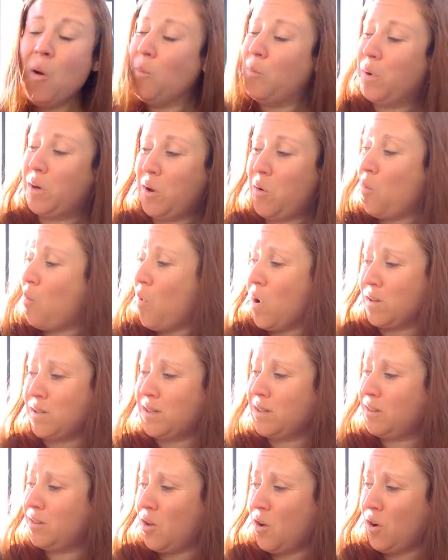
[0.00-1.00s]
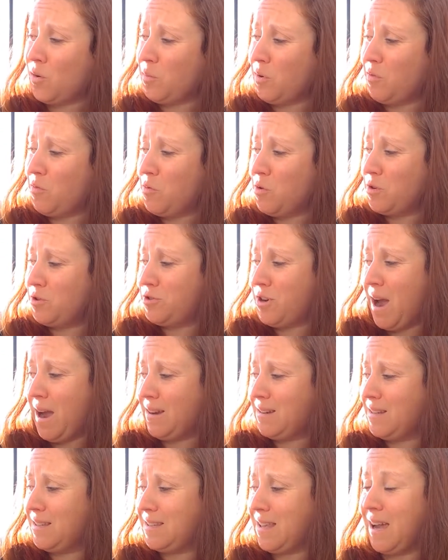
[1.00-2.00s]
but it wasn't long before
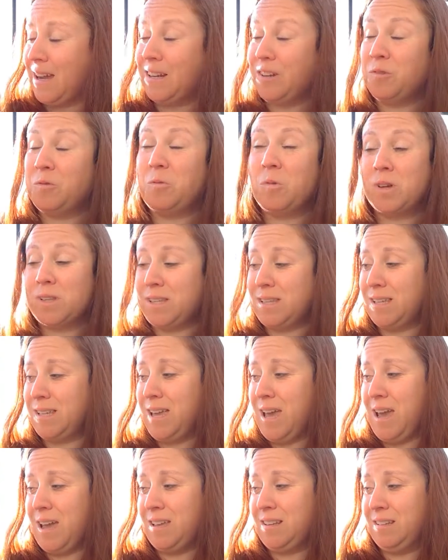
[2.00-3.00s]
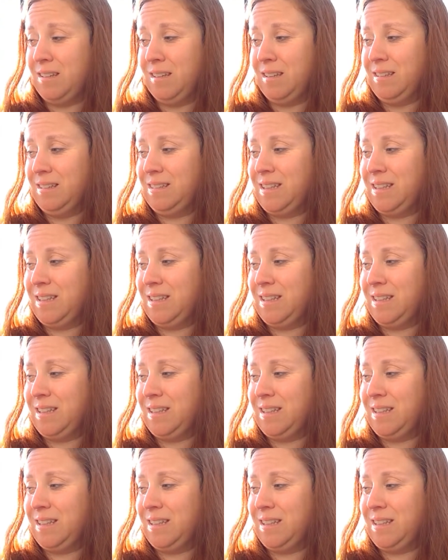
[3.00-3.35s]
Jack decided once again